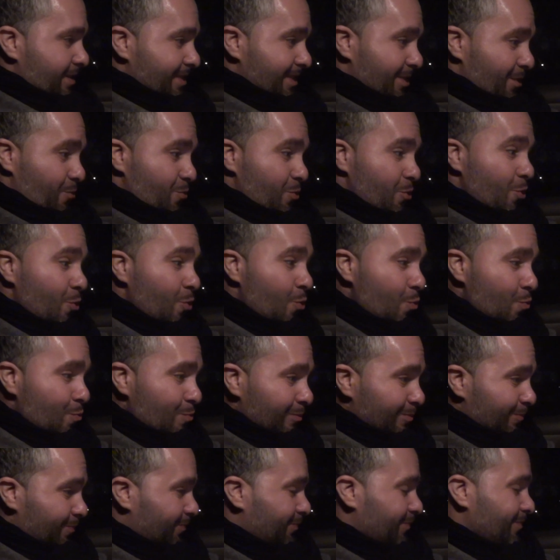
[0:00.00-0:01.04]
So you
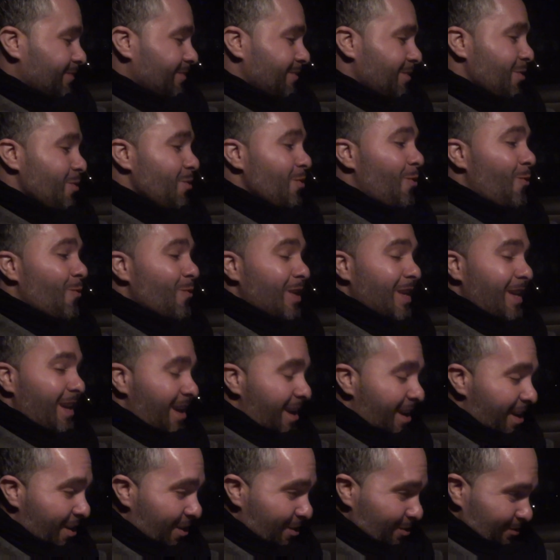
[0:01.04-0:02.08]
don't
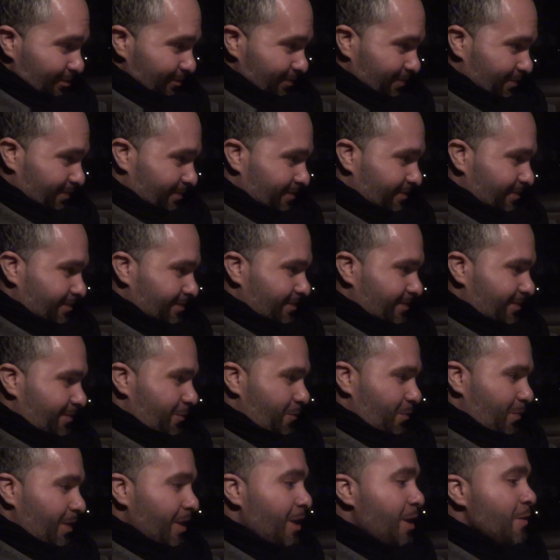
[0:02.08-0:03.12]
care.
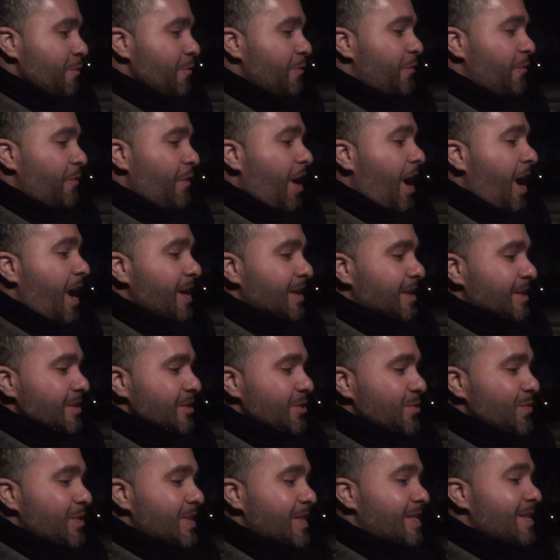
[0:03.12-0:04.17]
In fact,
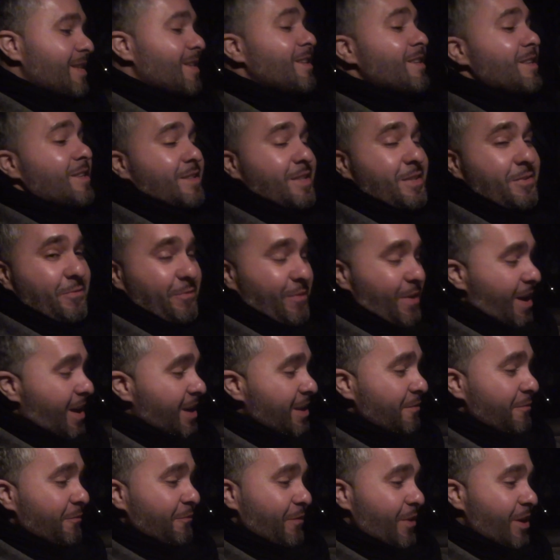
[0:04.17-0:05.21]
you cynically
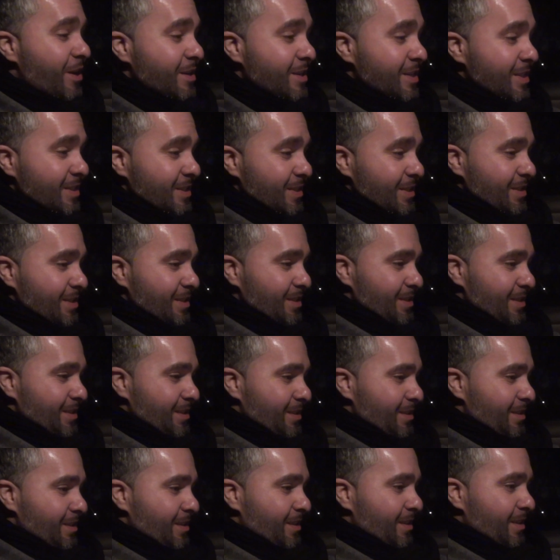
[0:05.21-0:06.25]
find it funny.
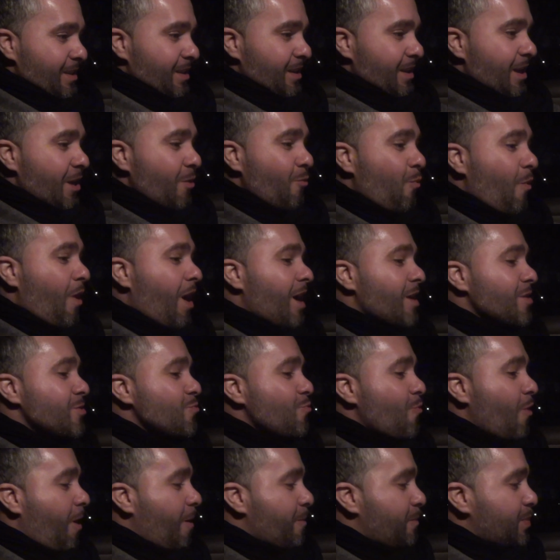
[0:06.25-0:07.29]
And while
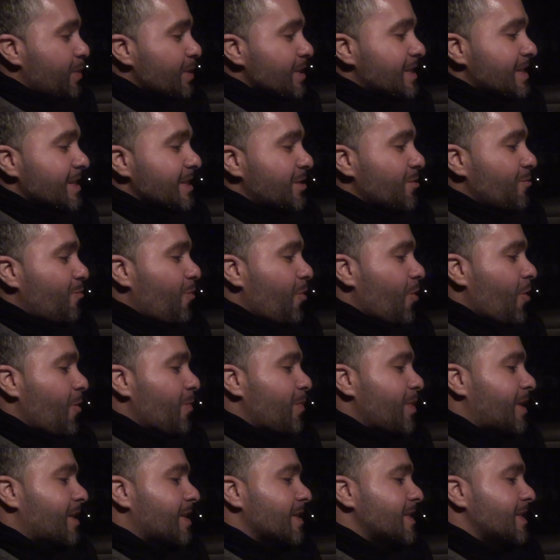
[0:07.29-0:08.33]
you are pissed at the
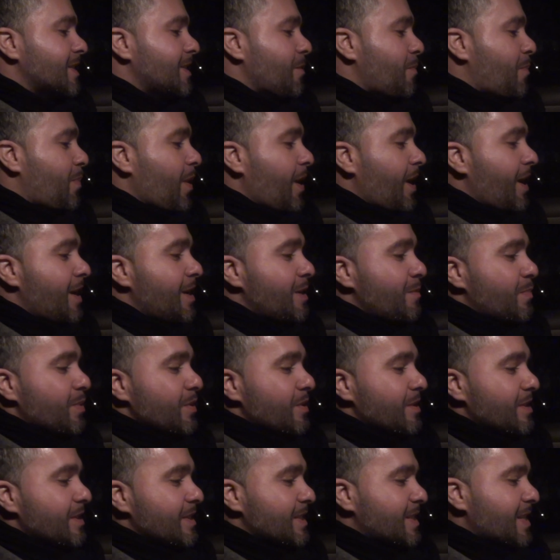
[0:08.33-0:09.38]
world because of the pain,
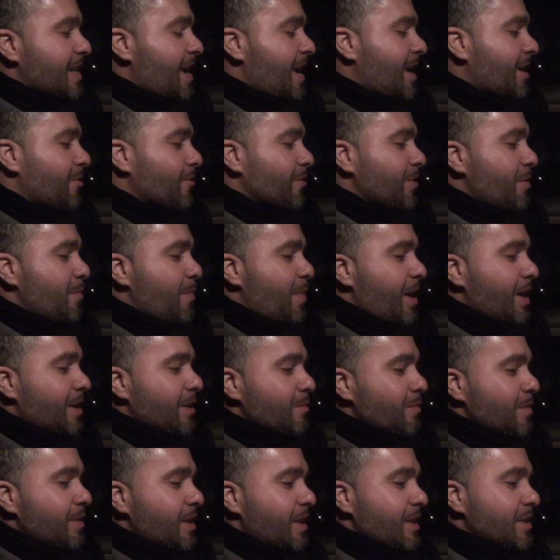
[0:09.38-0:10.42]
bitterness, anger, and
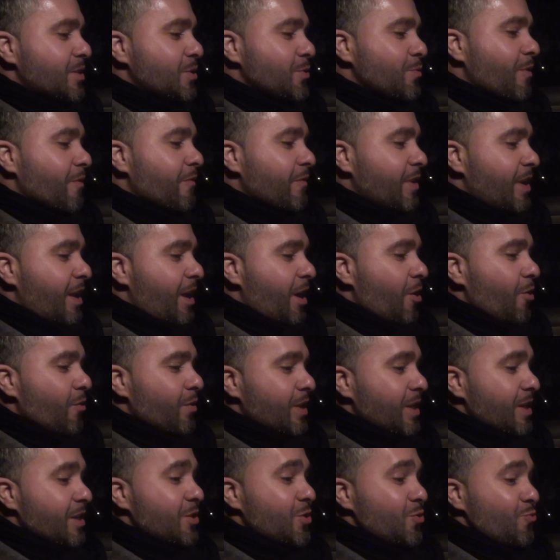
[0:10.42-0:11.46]
abandonment that you have
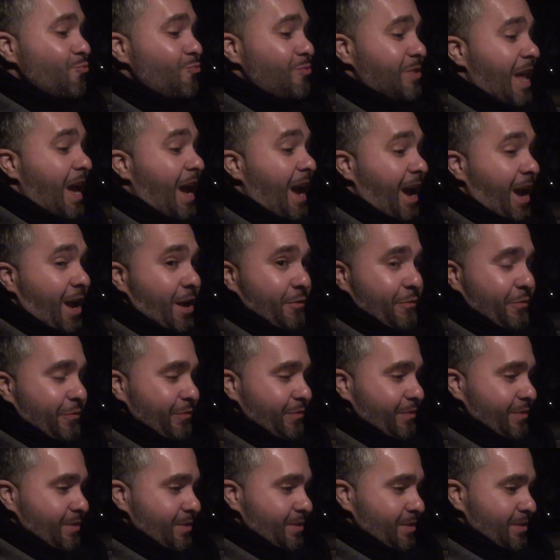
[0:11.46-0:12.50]
inherited, you laugh.